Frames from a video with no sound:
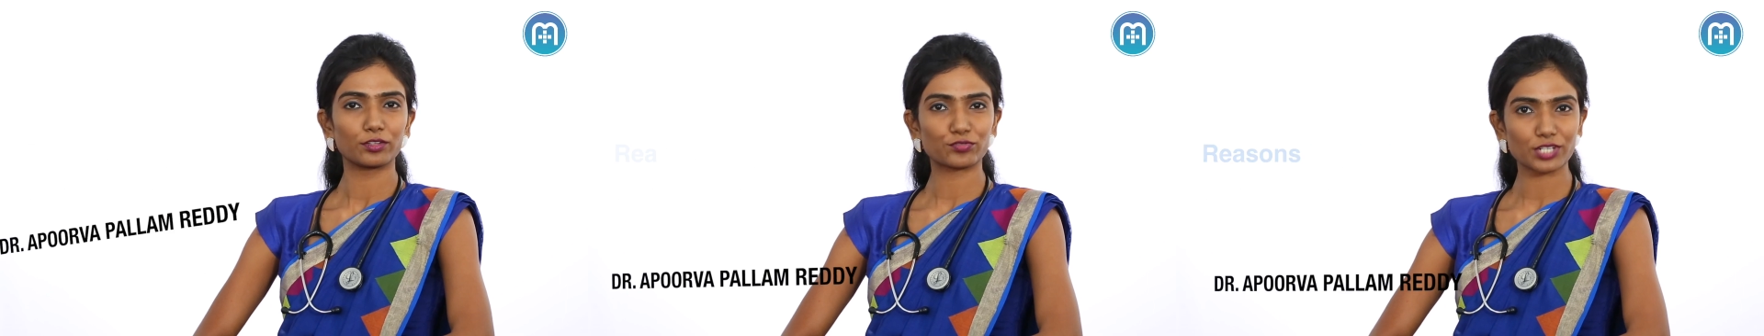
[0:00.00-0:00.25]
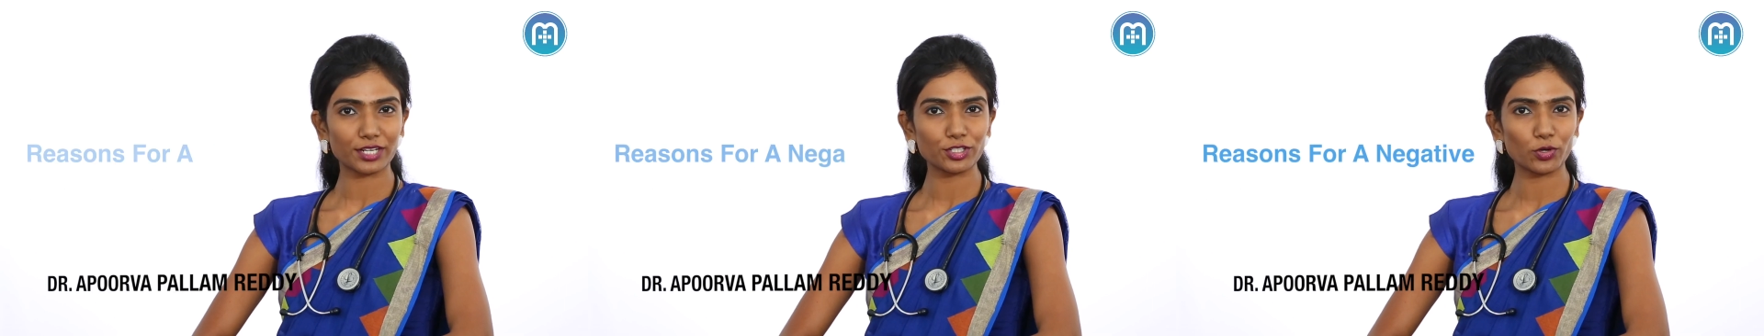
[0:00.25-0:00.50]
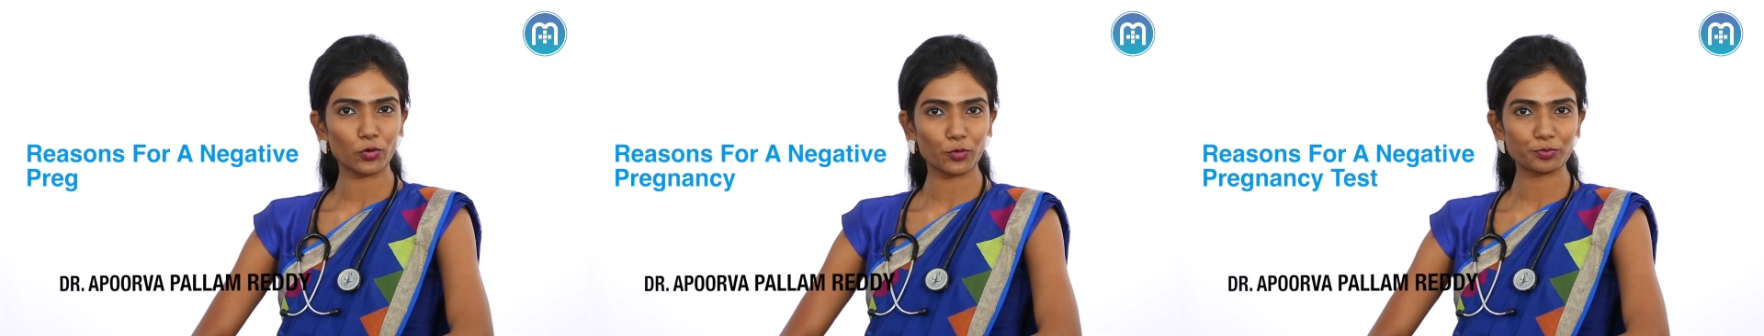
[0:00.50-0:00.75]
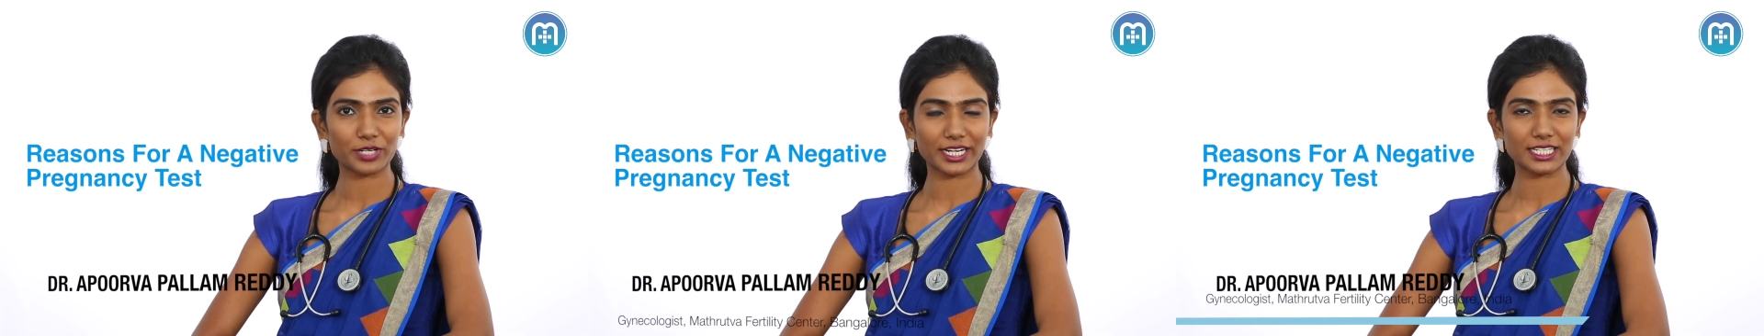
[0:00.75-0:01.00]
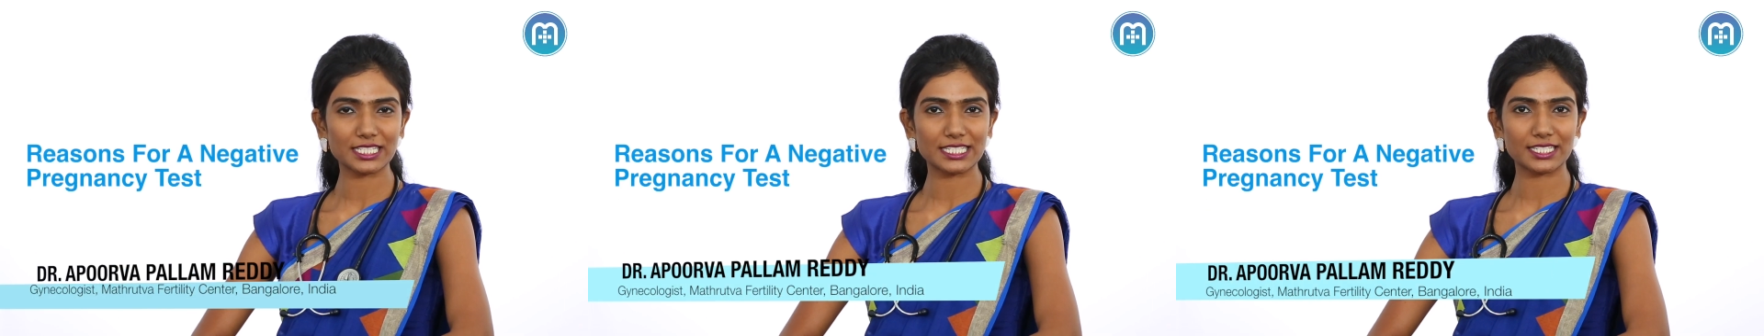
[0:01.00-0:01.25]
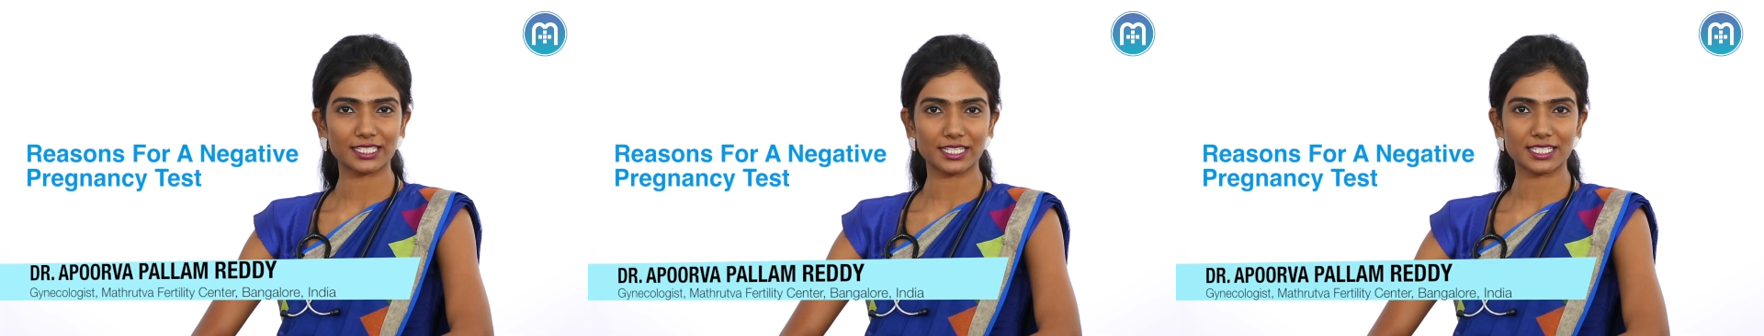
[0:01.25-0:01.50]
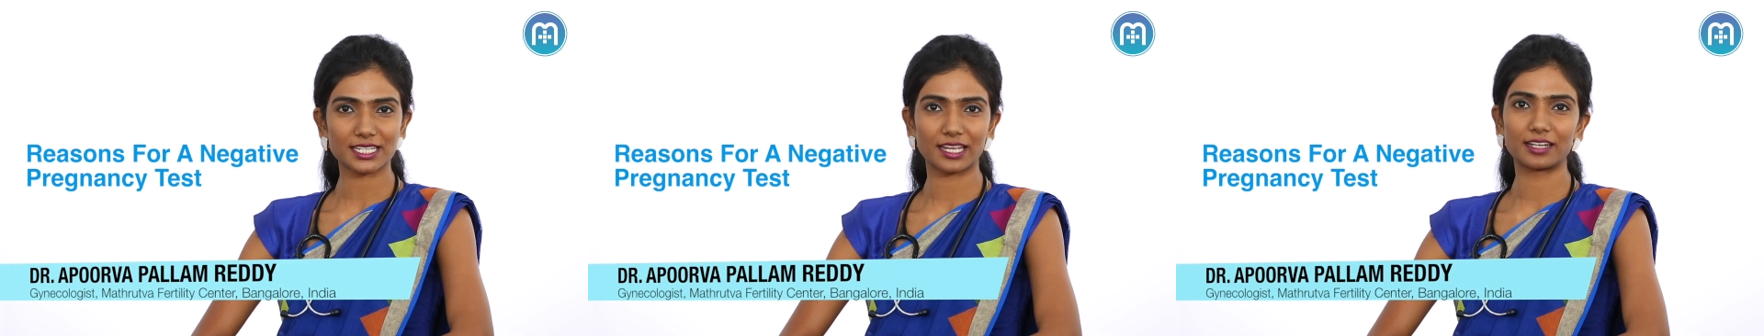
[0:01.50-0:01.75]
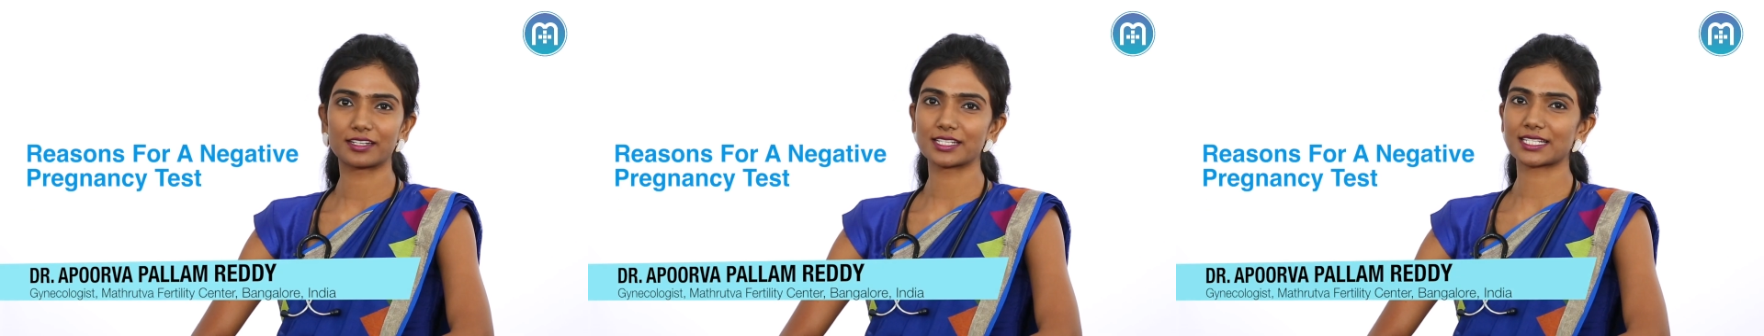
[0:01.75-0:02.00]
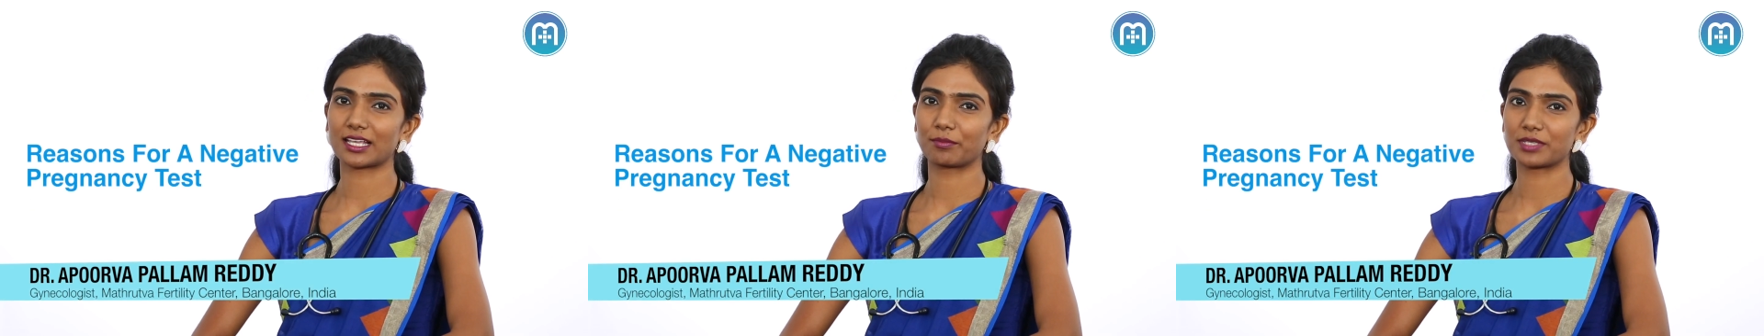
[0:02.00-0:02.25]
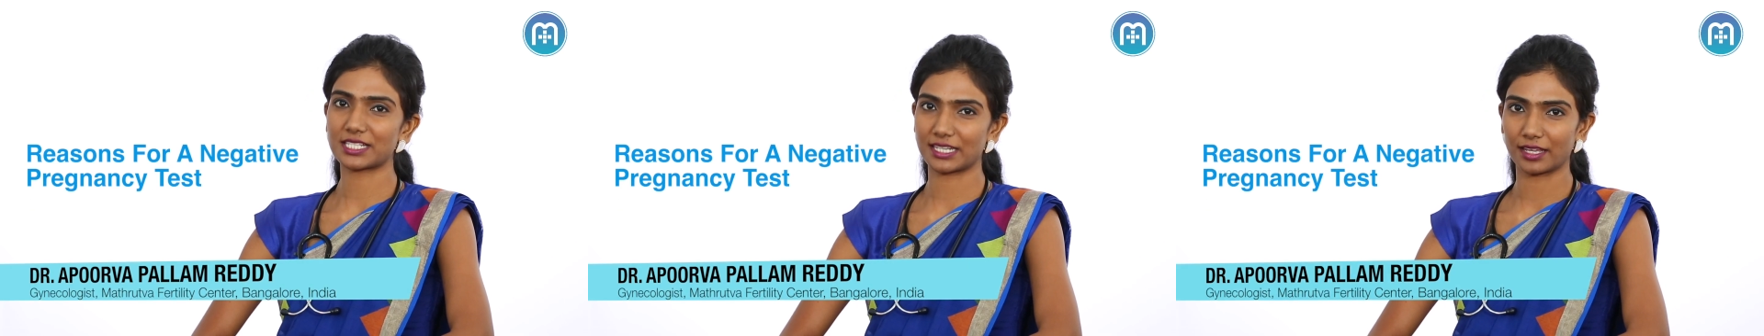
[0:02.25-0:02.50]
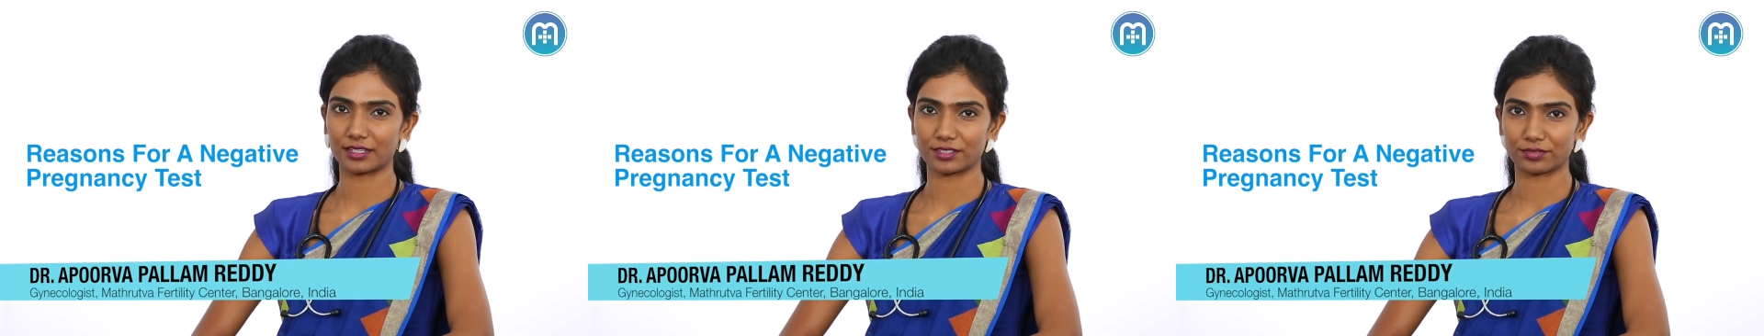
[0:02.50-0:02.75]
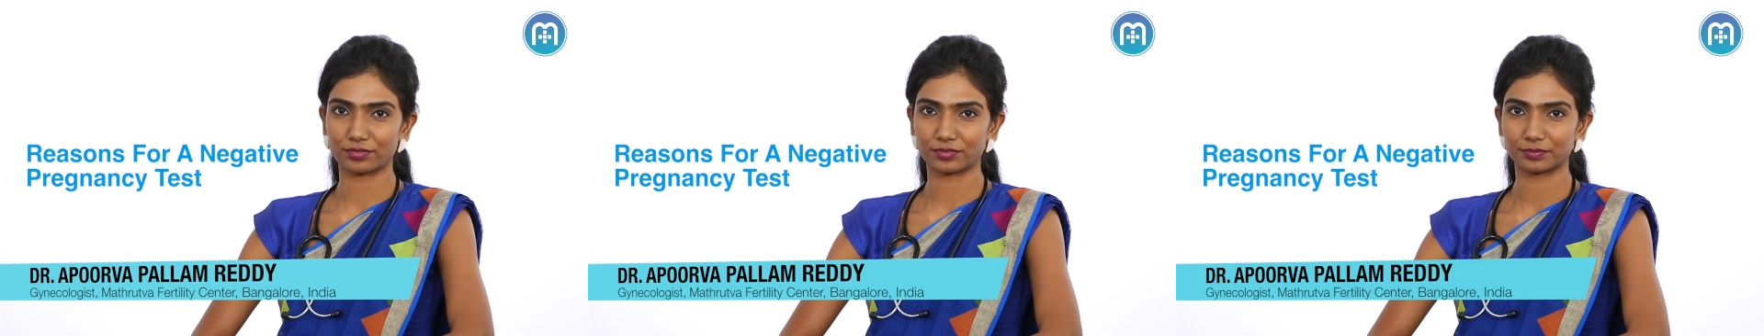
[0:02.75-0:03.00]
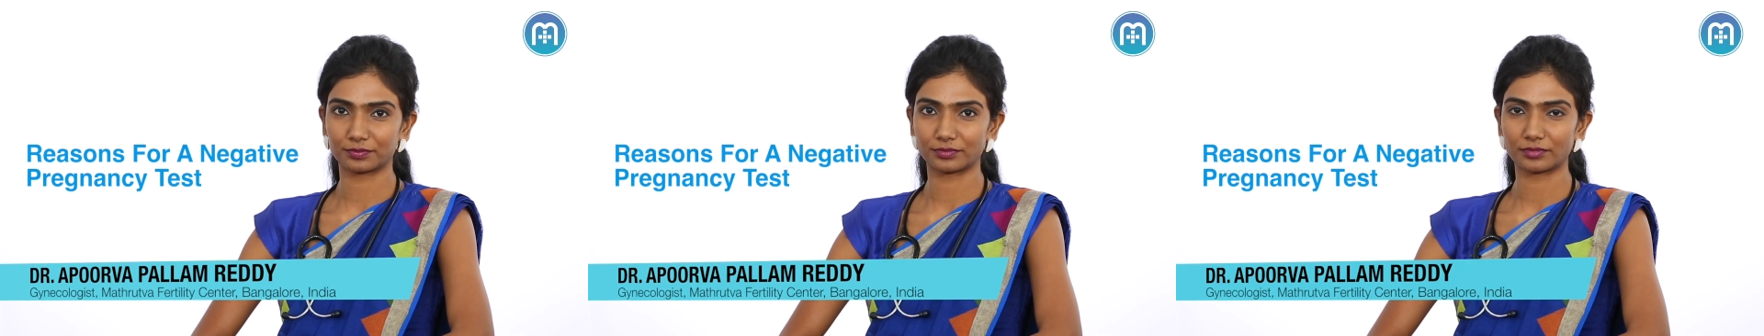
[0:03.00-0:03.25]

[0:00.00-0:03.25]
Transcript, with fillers: You've done your home pregnancy test and it has come as negative.